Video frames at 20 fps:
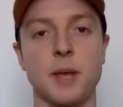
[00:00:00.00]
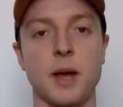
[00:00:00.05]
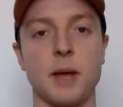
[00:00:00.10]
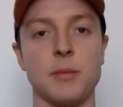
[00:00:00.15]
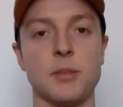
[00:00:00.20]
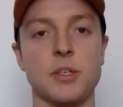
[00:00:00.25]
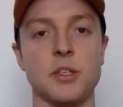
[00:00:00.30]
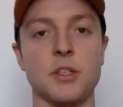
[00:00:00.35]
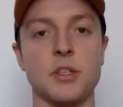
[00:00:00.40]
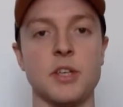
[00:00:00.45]

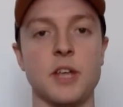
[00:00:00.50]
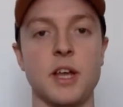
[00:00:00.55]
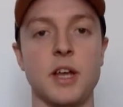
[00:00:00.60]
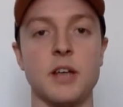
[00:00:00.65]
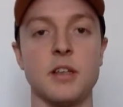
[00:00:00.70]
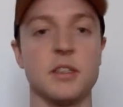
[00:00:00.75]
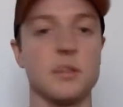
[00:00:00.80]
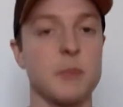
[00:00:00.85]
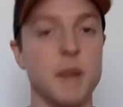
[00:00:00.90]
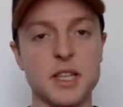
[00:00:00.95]
Cup just yet.
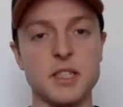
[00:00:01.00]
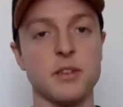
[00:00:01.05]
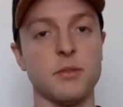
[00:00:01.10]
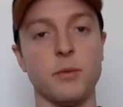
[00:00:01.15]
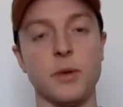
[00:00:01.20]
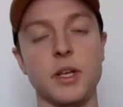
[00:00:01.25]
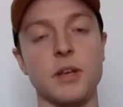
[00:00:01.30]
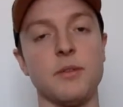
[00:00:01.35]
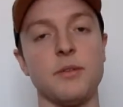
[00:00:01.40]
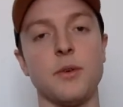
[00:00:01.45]
It's a
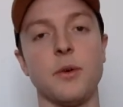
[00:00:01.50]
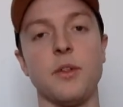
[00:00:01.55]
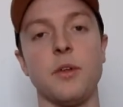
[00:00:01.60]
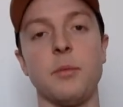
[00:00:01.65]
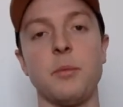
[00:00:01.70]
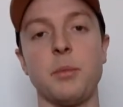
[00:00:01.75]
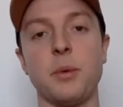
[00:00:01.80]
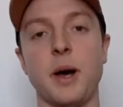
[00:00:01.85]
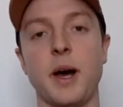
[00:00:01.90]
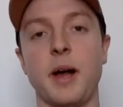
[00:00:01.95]
massive win for
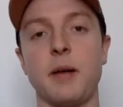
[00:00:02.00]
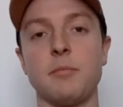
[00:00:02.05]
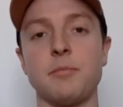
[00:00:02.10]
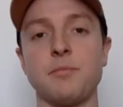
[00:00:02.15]
them, but,